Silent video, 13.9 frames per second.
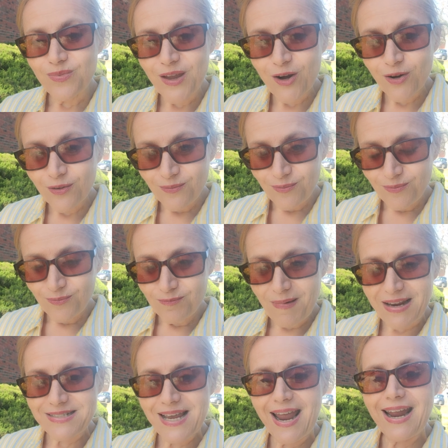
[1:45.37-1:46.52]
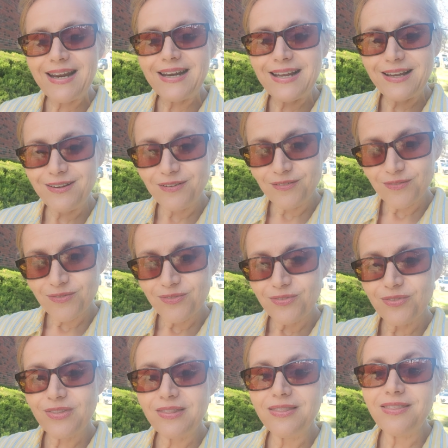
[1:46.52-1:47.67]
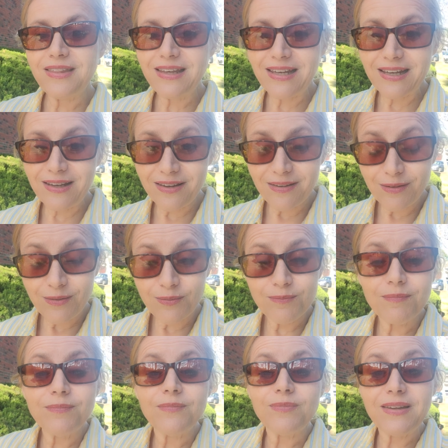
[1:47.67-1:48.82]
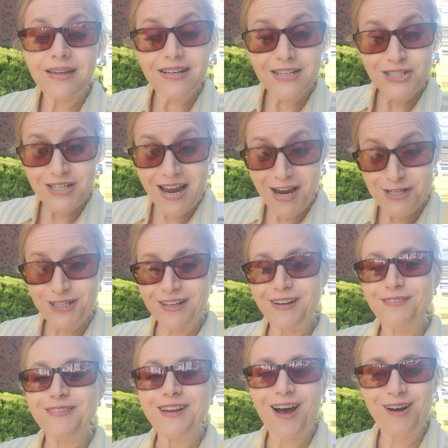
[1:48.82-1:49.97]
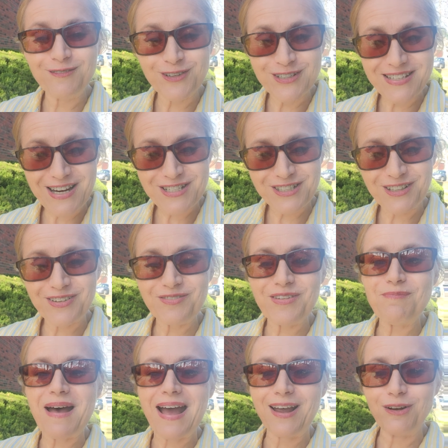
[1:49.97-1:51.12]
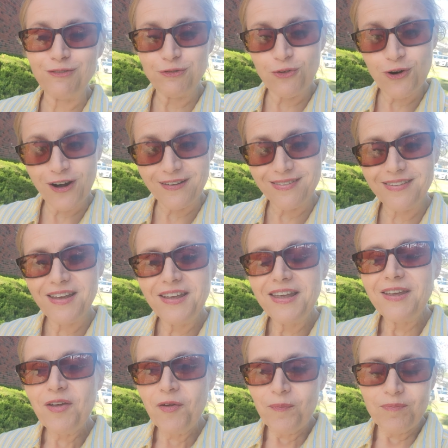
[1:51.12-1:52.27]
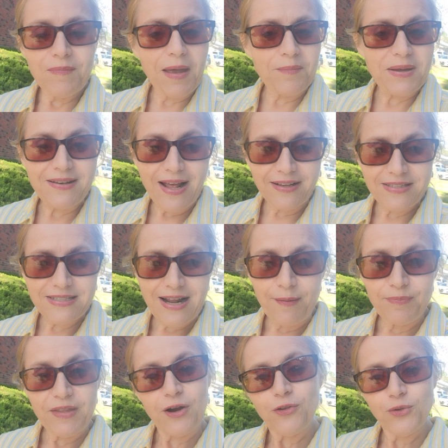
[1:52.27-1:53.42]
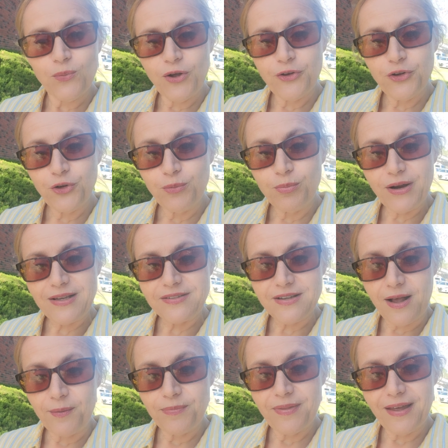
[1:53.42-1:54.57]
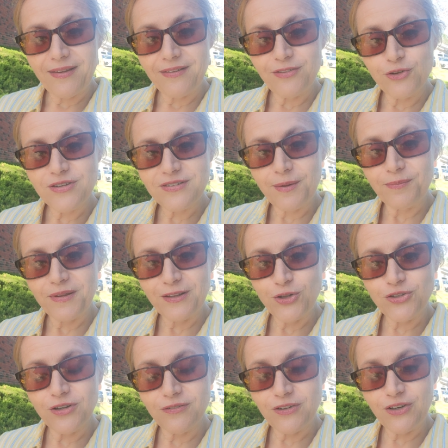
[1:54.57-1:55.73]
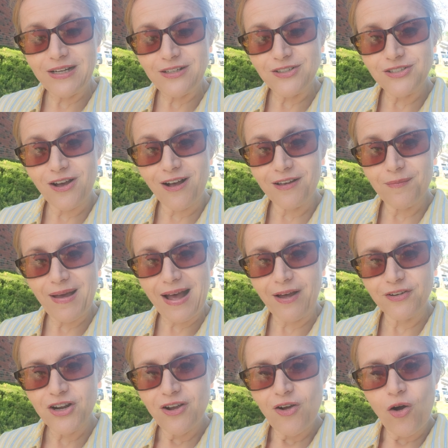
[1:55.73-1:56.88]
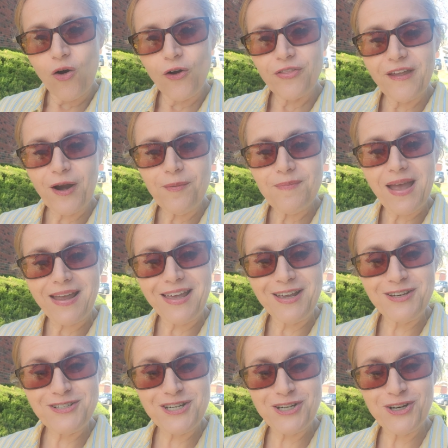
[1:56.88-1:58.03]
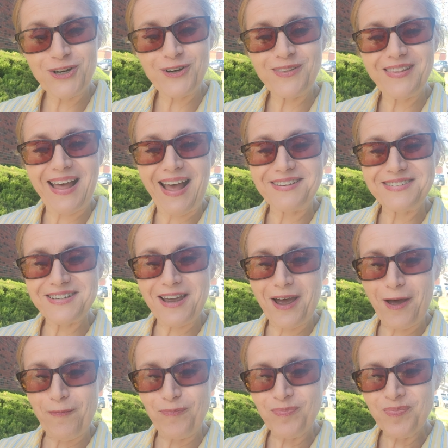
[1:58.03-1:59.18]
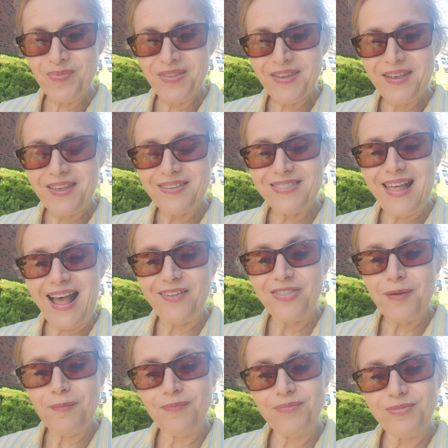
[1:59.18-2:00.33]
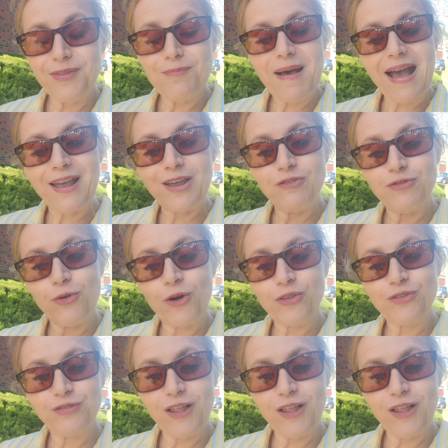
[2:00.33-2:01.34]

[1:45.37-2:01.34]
they're maintaining the the initiation of the conversation of the back and forth. Maybe next time they're the one who brings up that there's something the two of you need to talk about or they're making sure that um, that the, the, back and forth